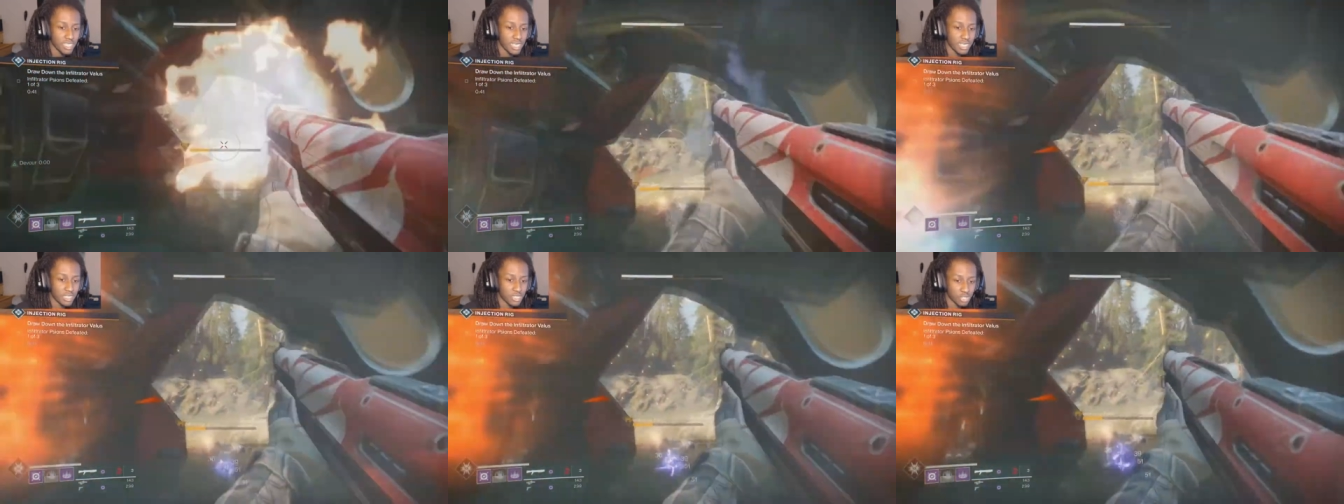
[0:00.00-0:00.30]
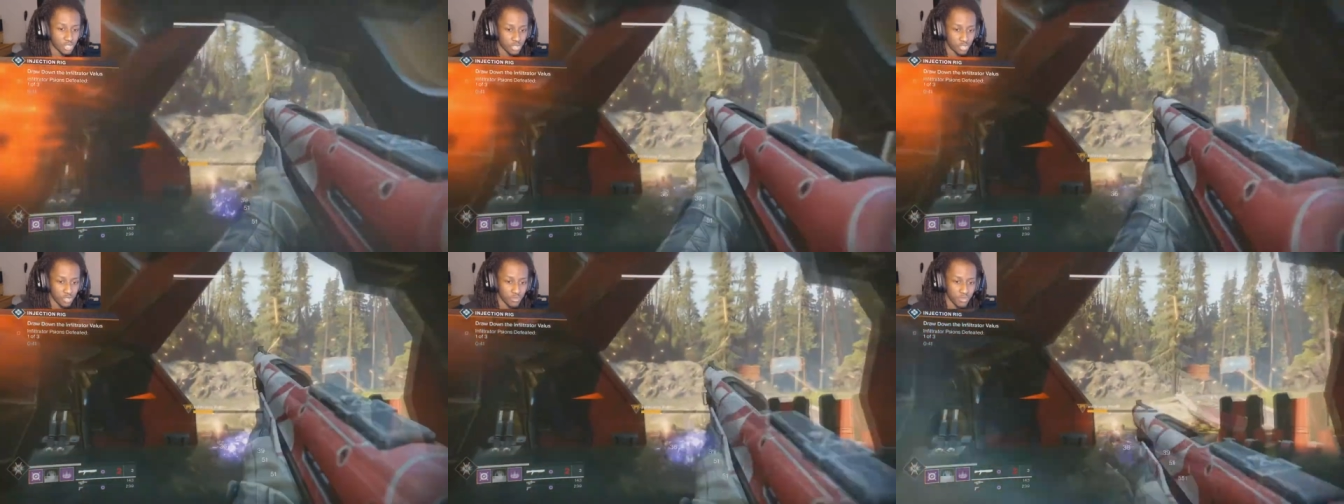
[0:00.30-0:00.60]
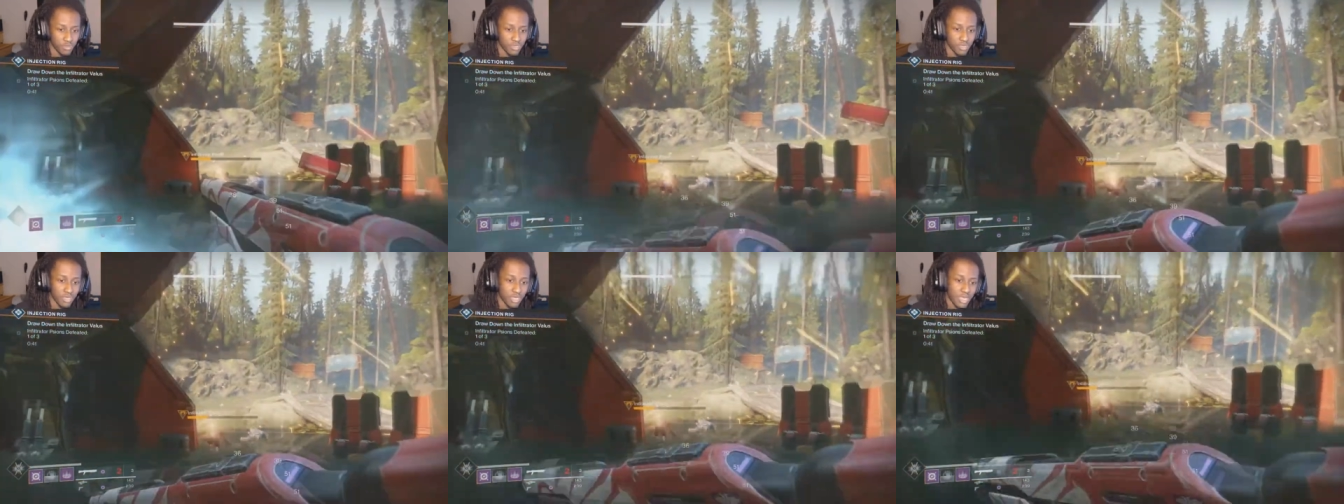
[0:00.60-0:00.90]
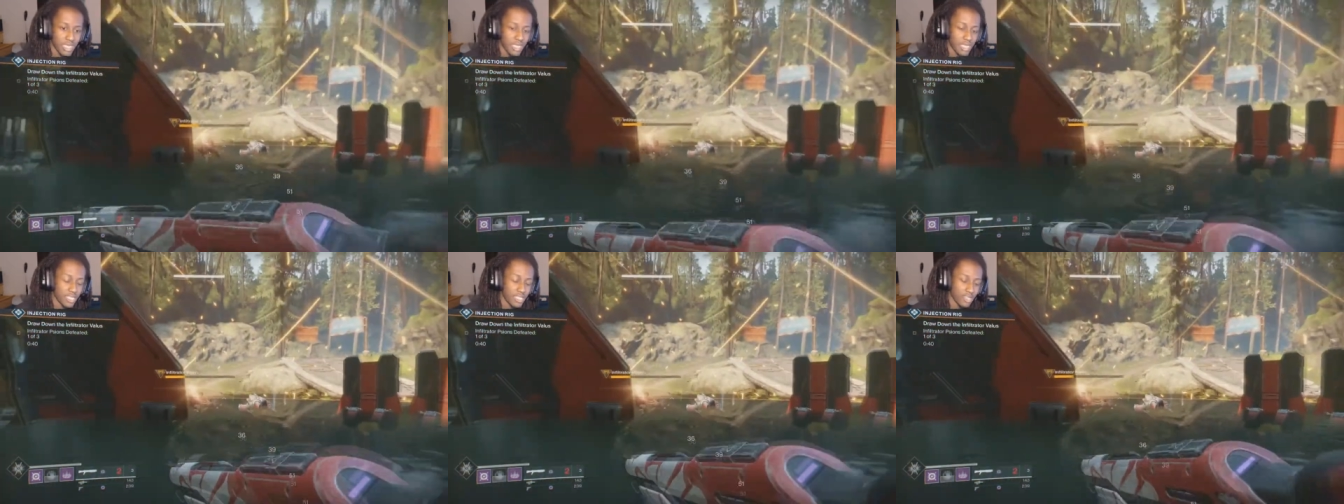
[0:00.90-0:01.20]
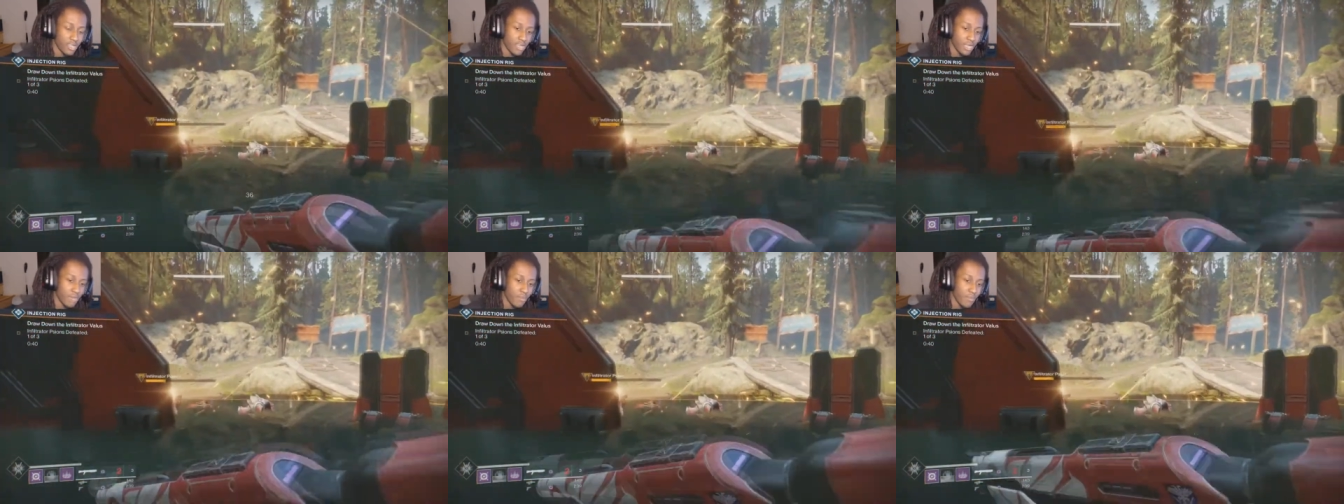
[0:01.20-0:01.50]
cast your super,
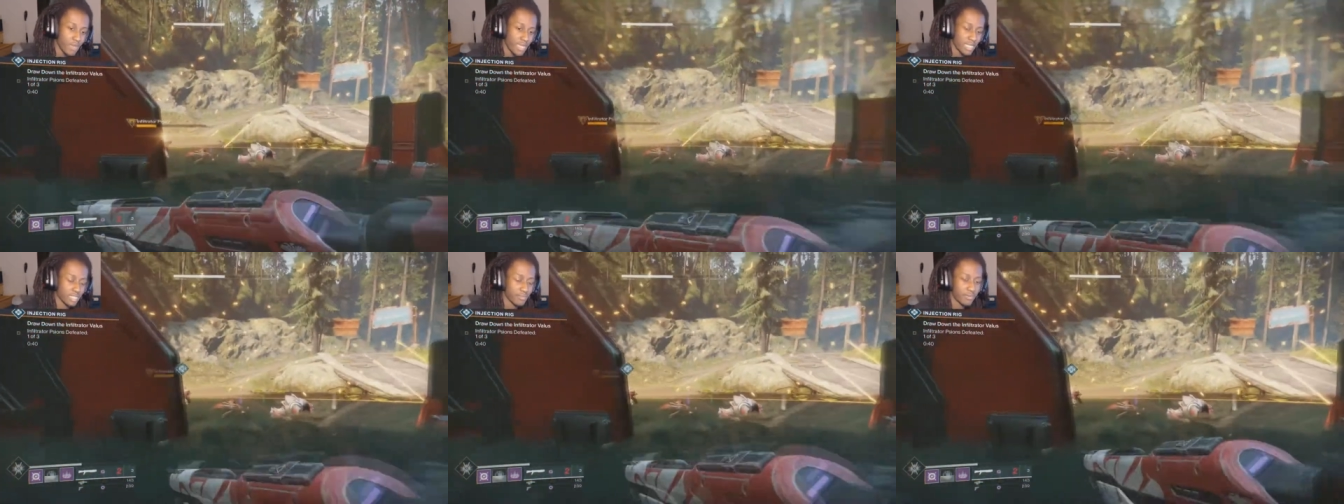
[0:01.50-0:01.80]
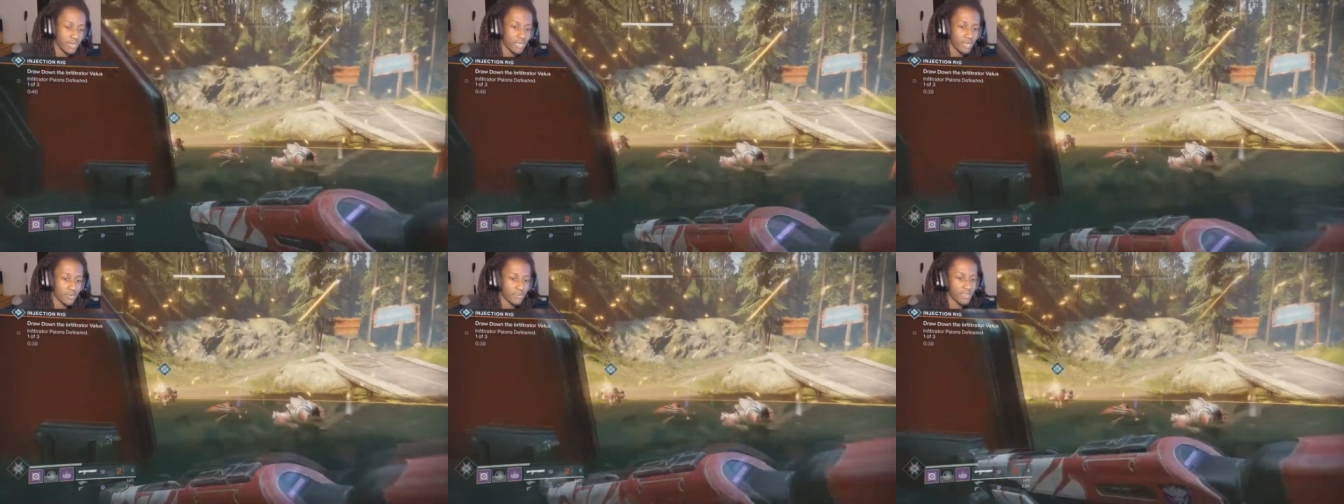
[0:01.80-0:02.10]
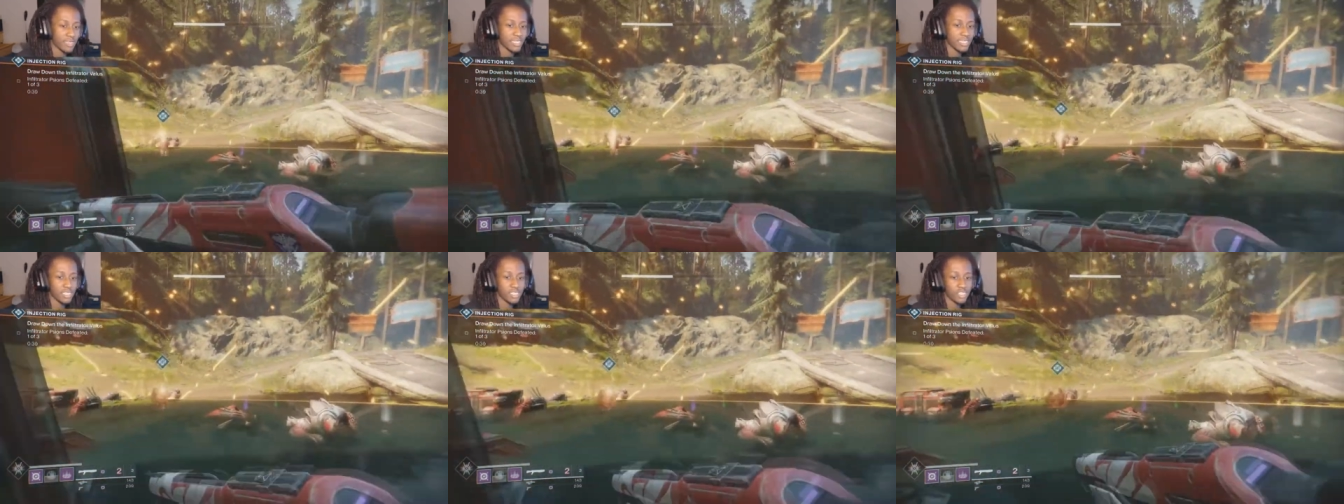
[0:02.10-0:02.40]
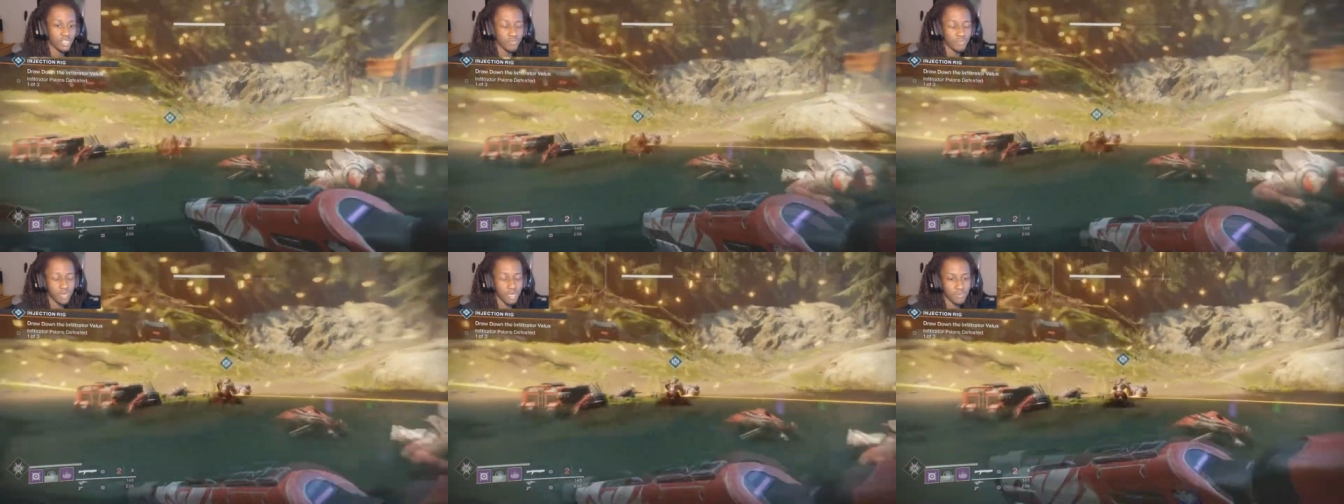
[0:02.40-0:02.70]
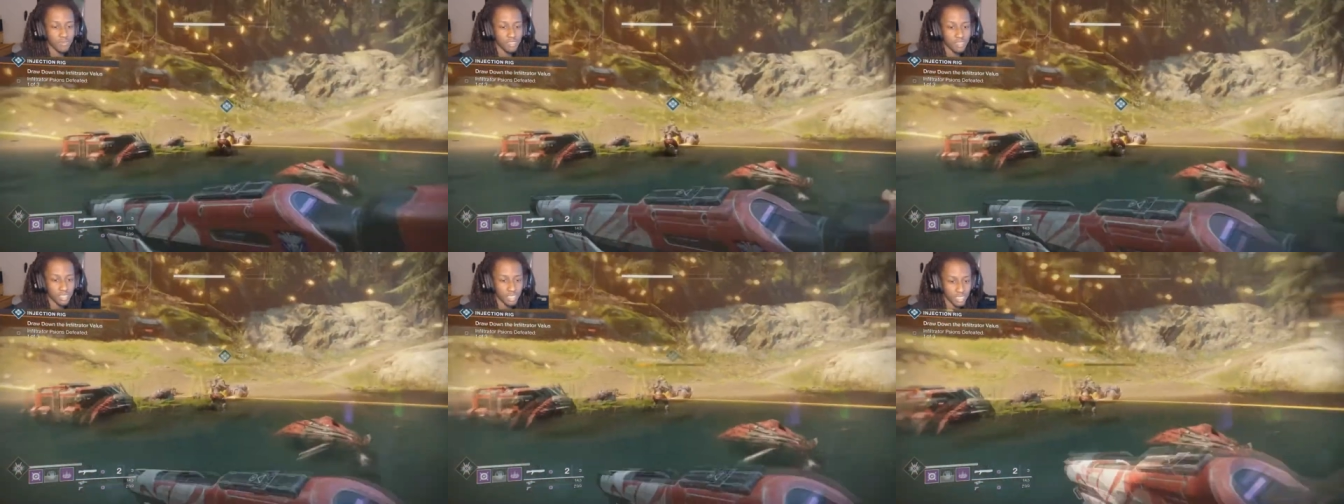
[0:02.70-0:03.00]
you're in a bad spot already and you're
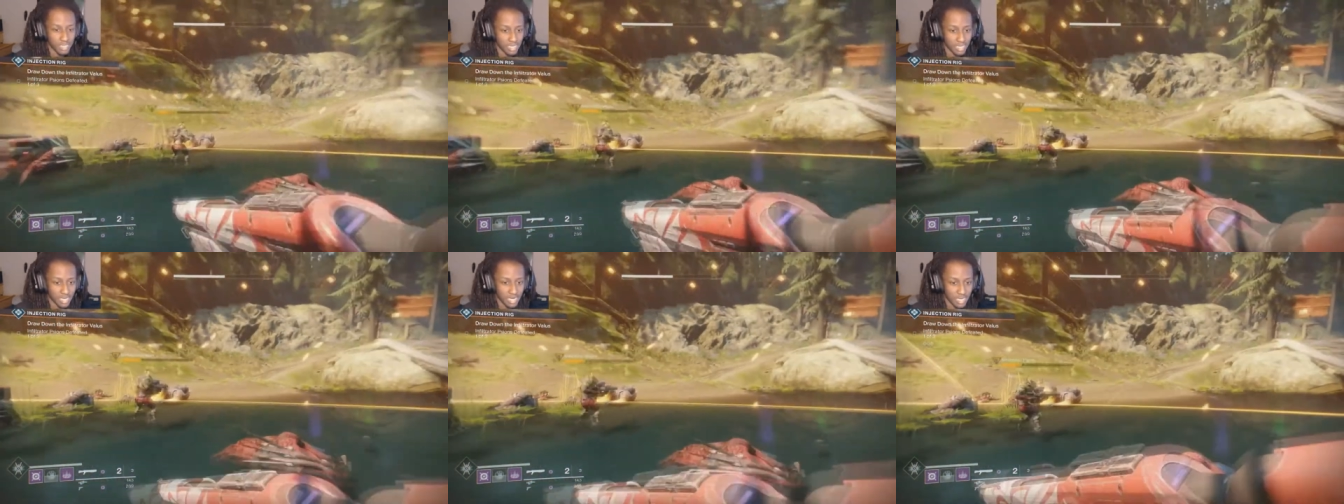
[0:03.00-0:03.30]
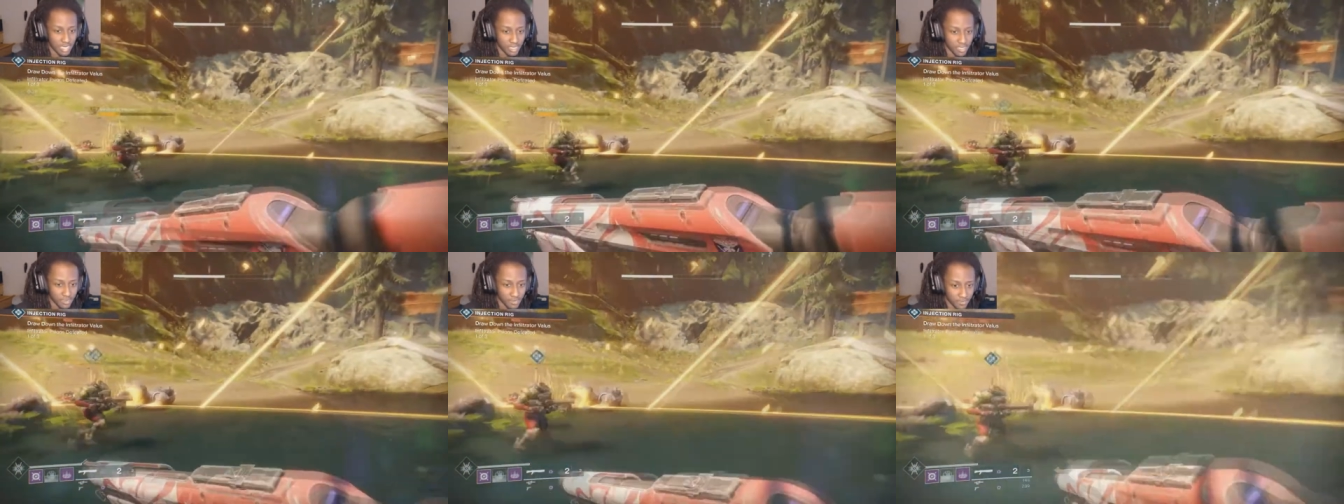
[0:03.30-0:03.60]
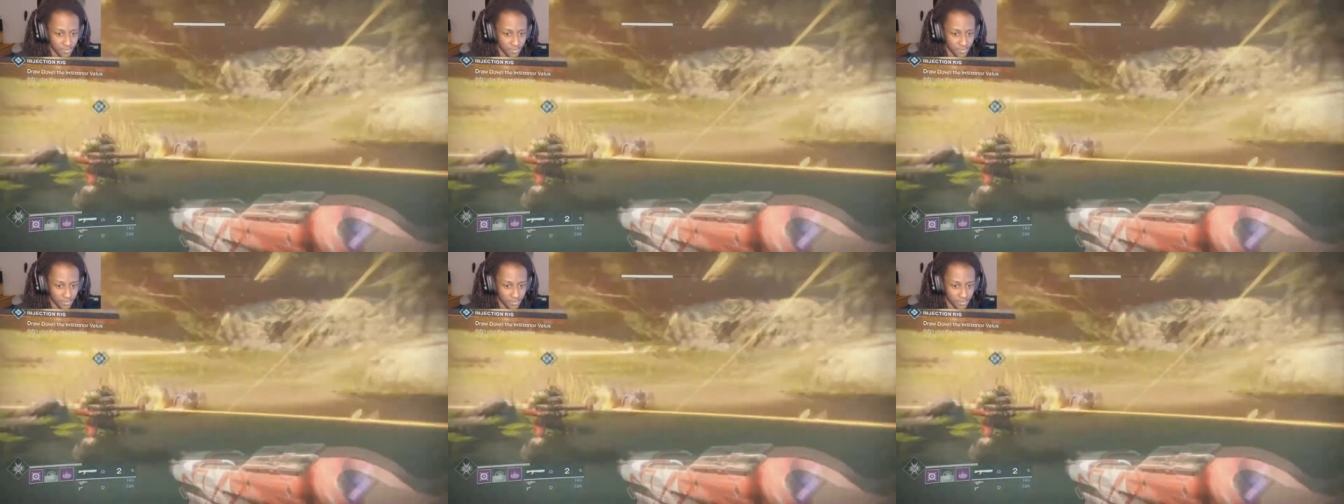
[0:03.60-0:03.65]
probably going to die.